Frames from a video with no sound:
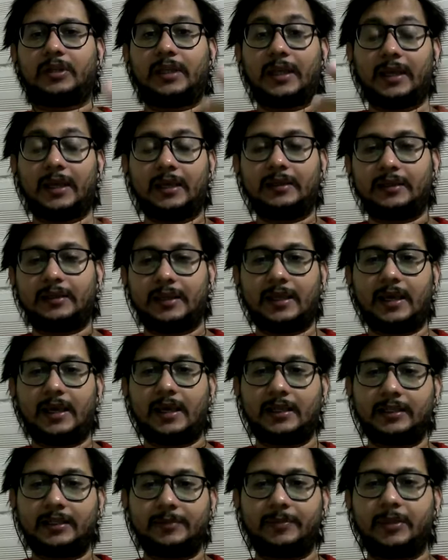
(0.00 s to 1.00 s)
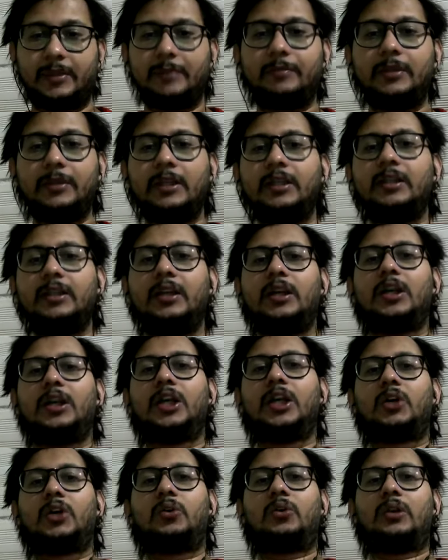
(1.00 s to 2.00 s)
they are the people
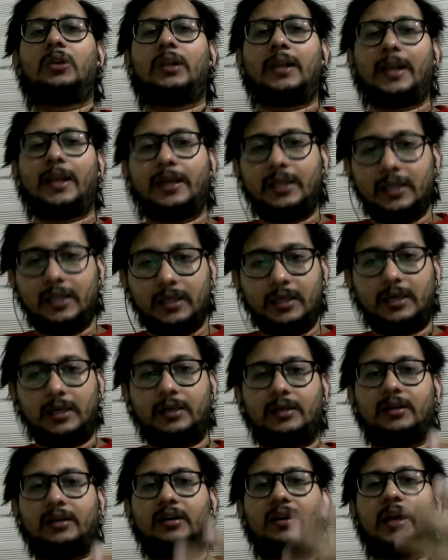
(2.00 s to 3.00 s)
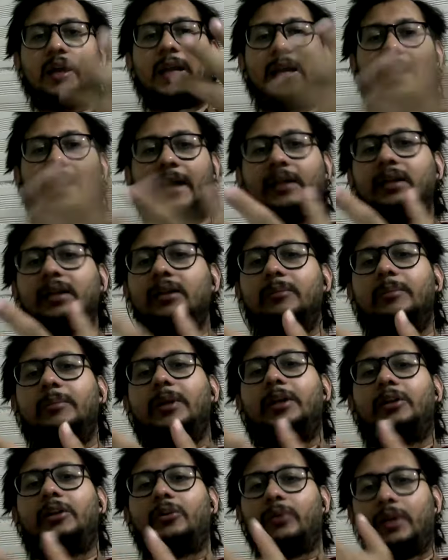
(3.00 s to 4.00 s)
who led the
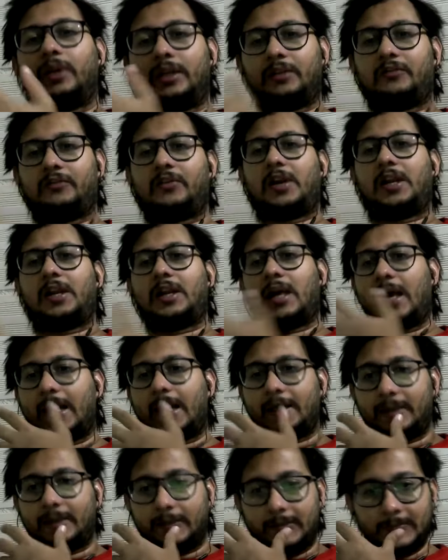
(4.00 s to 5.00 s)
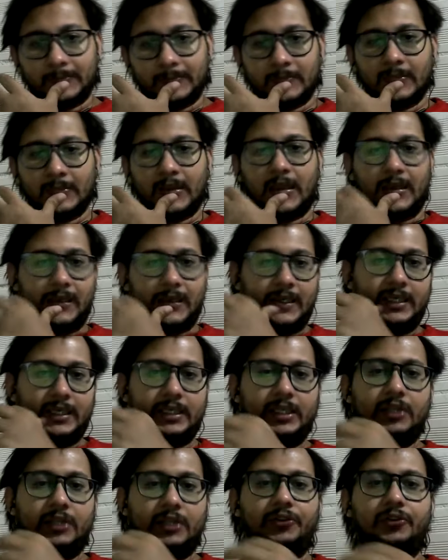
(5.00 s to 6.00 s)
Enlightenment to a different height,
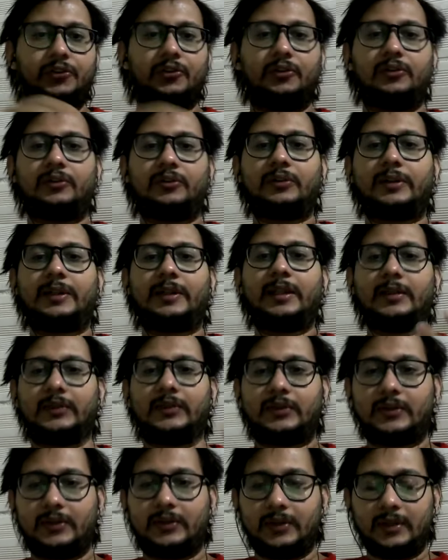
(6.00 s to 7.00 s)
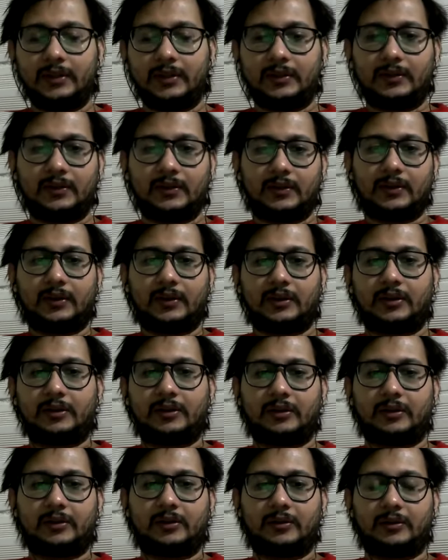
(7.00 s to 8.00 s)
right? So this is
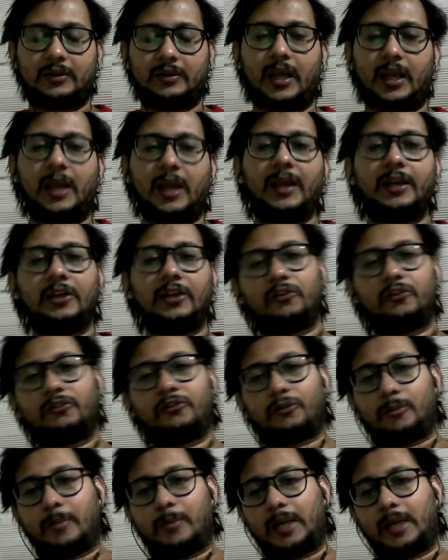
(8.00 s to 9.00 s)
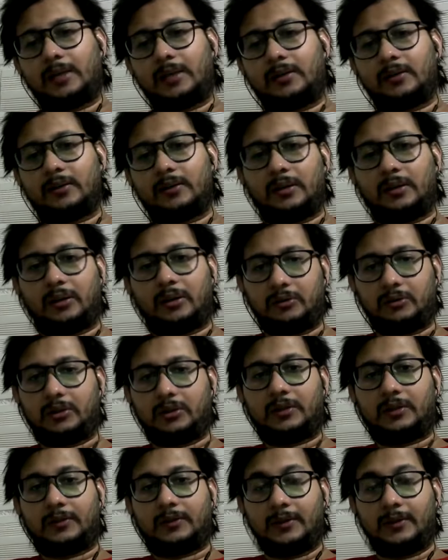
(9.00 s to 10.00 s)
the idea of romantic,
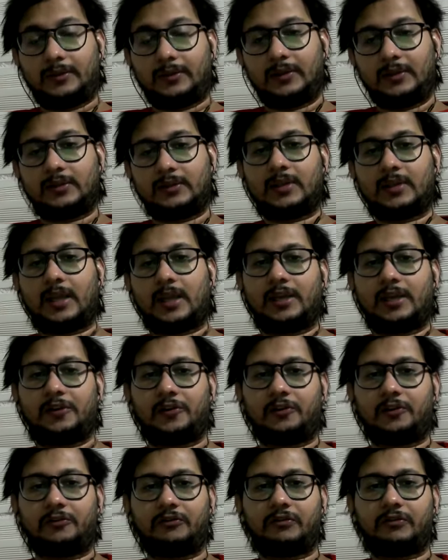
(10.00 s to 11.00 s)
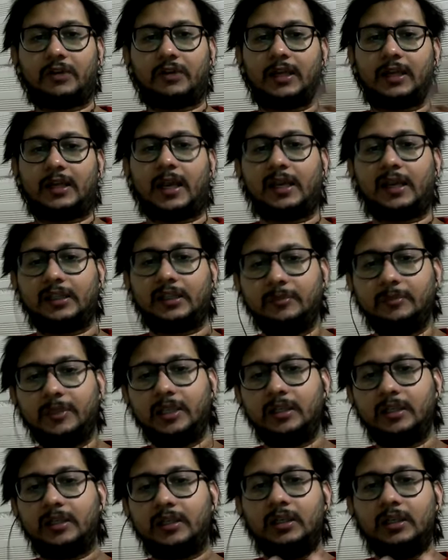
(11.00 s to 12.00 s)
this is the idea of
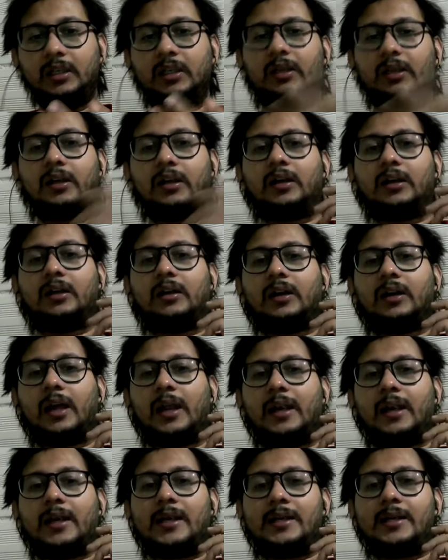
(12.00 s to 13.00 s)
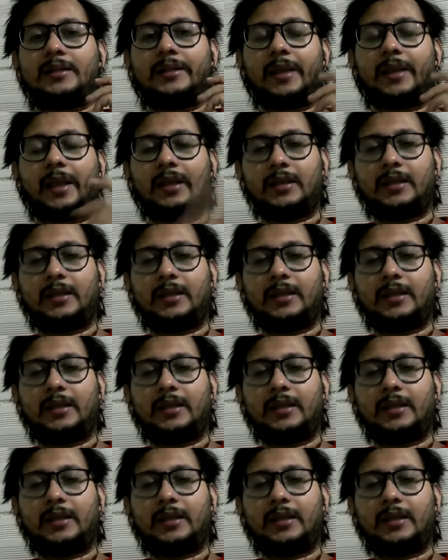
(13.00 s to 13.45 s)
Enlightenment, and the